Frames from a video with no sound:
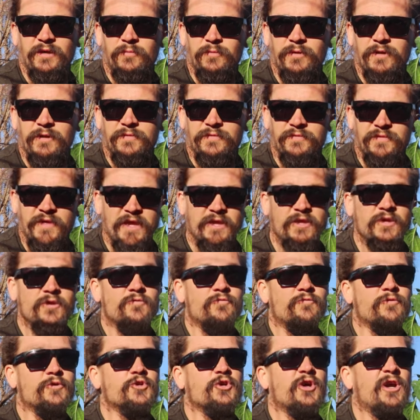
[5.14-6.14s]
I want to thank you
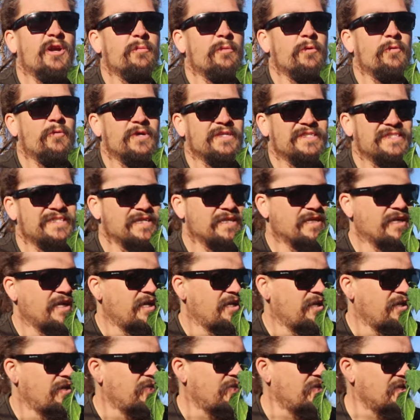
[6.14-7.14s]
for joining me once
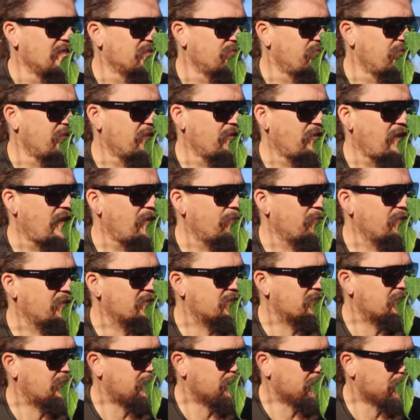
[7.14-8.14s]
again. And in this video, I'm going
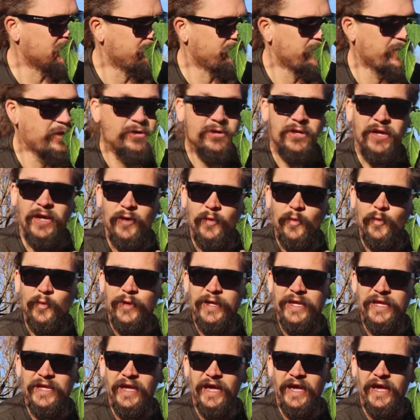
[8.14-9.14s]
to talk about how
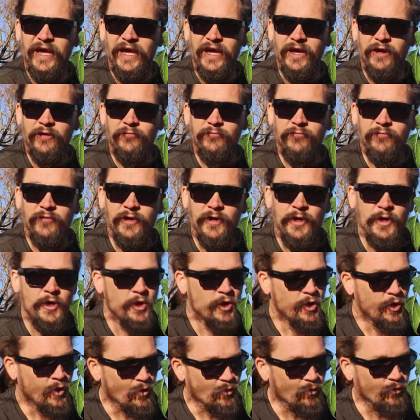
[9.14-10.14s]
we have
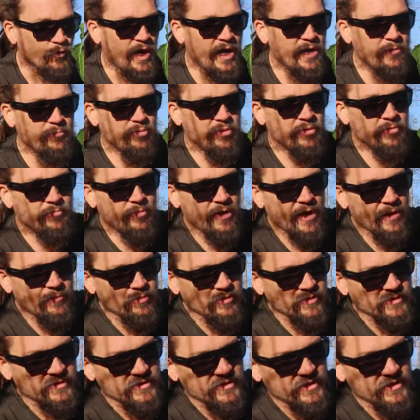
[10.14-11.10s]
ripe peppers.